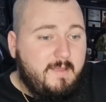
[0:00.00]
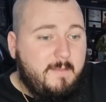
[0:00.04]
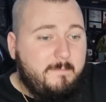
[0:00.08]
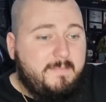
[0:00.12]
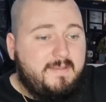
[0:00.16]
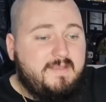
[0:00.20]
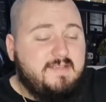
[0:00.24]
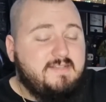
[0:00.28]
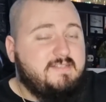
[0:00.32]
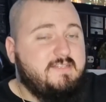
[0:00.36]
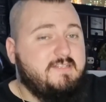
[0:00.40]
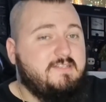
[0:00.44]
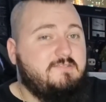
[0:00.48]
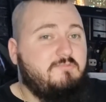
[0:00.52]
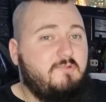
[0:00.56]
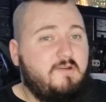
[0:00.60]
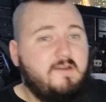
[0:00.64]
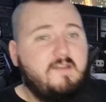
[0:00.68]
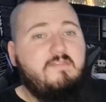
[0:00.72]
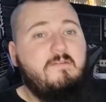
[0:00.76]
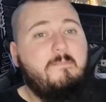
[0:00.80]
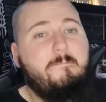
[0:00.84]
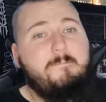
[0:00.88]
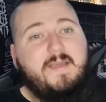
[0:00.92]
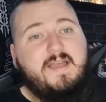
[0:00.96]
because it's one
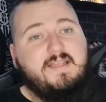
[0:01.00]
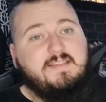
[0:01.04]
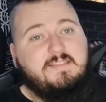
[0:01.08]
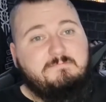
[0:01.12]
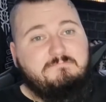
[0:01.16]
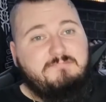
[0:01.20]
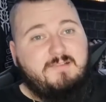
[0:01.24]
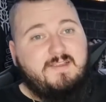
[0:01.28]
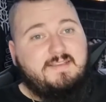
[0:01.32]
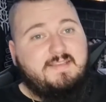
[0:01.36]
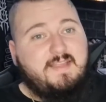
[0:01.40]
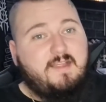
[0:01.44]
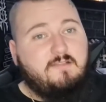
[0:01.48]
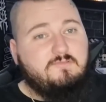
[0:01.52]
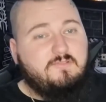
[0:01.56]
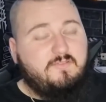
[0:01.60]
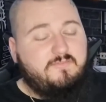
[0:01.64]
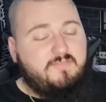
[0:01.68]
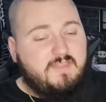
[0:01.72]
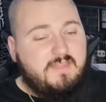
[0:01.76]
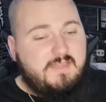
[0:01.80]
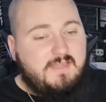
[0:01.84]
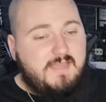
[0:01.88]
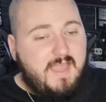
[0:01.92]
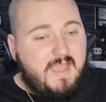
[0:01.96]
of the best breakdowns of
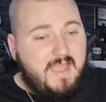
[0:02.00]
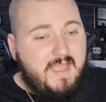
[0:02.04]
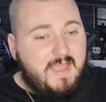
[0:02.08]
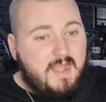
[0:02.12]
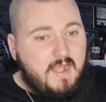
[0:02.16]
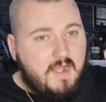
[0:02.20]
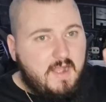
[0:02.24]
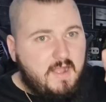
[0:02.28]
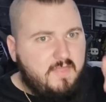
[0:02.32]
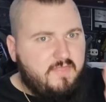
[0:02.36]
the year.